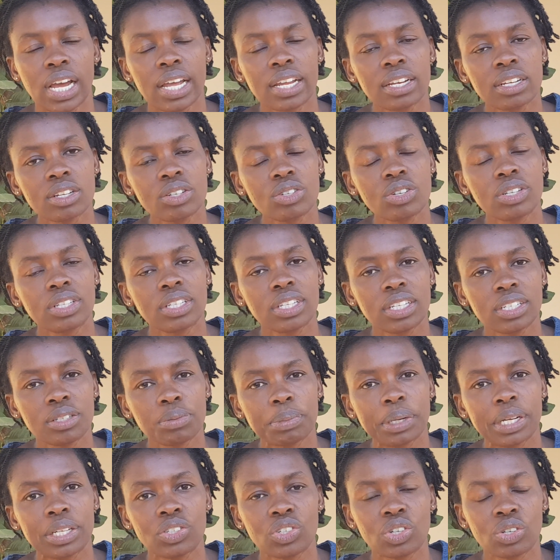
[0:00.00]
I need to teach
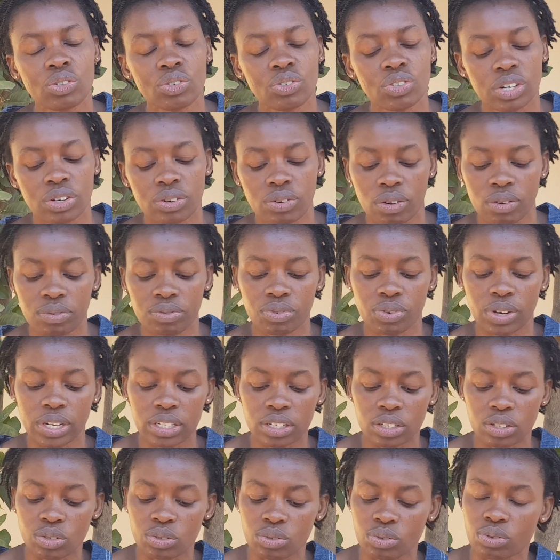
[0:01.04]
my children of
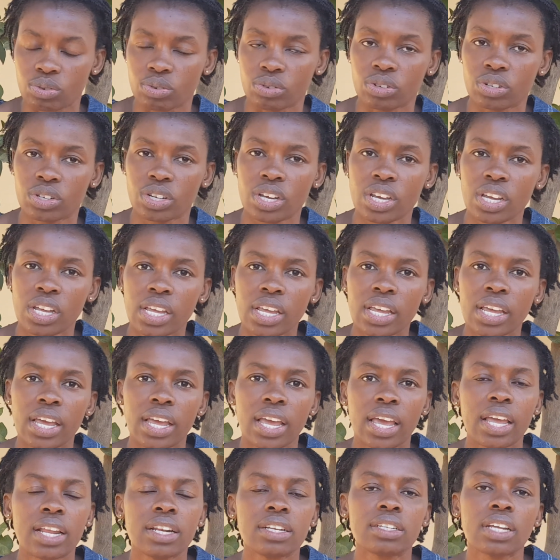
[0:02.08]
what is good.
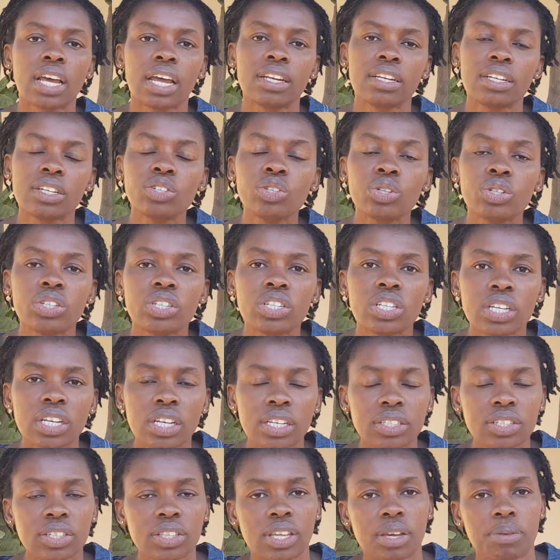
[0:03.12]
And I need to
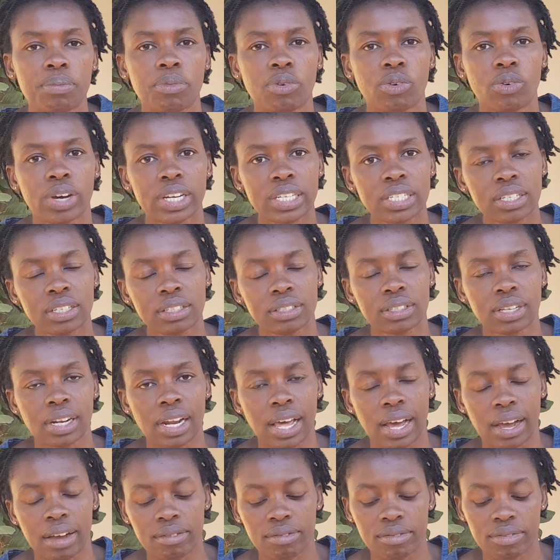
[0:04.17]
teach them what is
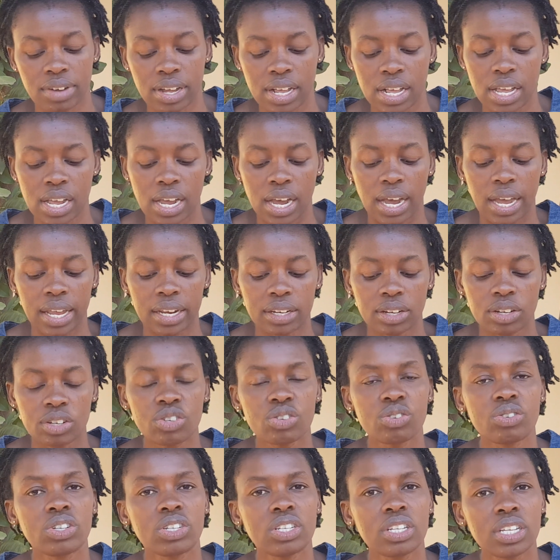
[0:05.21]
love. I need
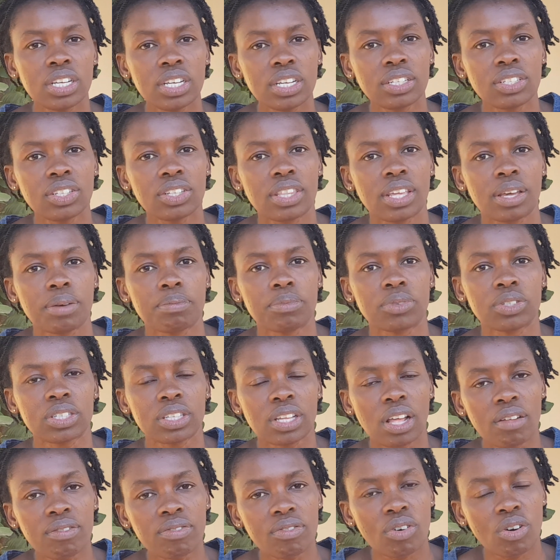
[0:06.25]
to teach them
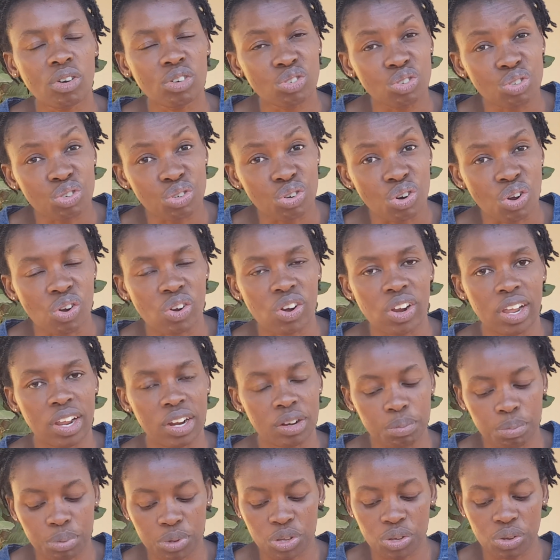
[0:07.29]
self-control
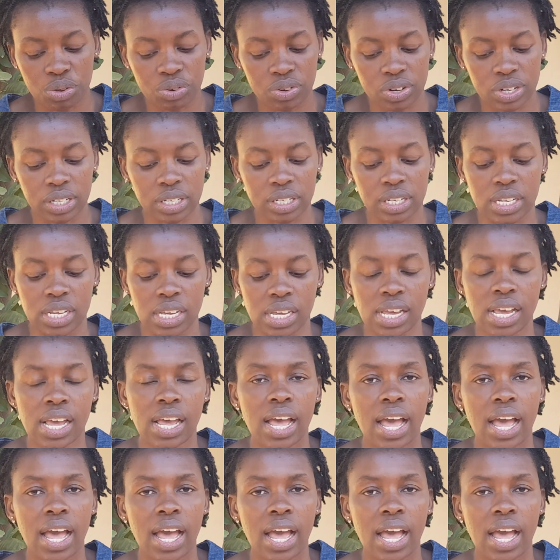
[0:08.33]
and purity.